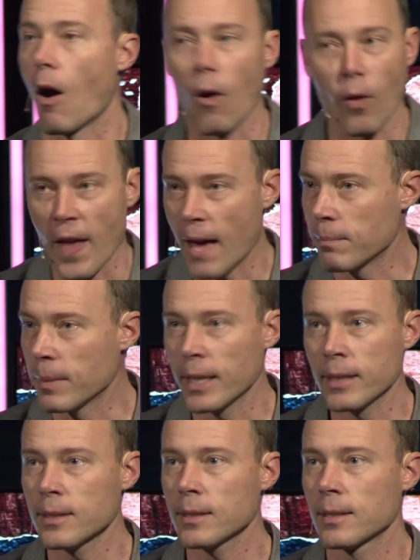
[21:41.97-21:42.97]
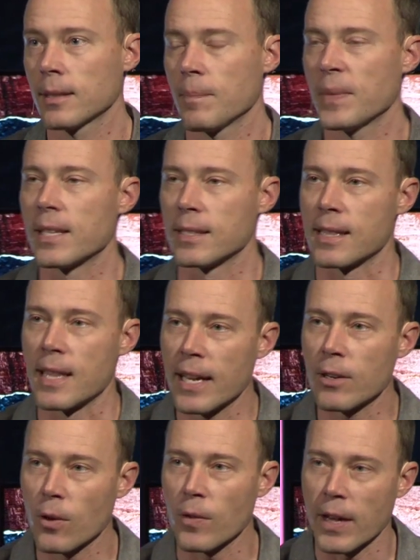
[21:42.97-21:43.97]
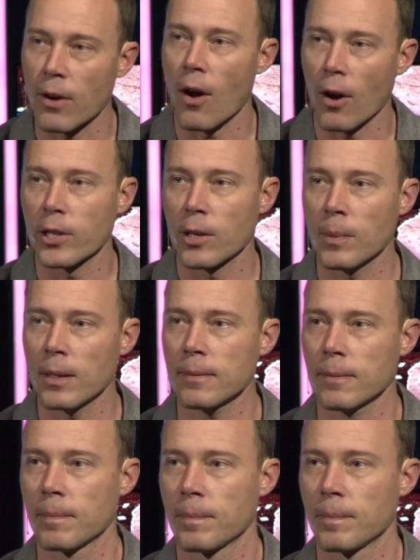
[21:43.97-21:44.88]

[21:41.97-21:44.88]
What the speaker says: All that means is they know their argument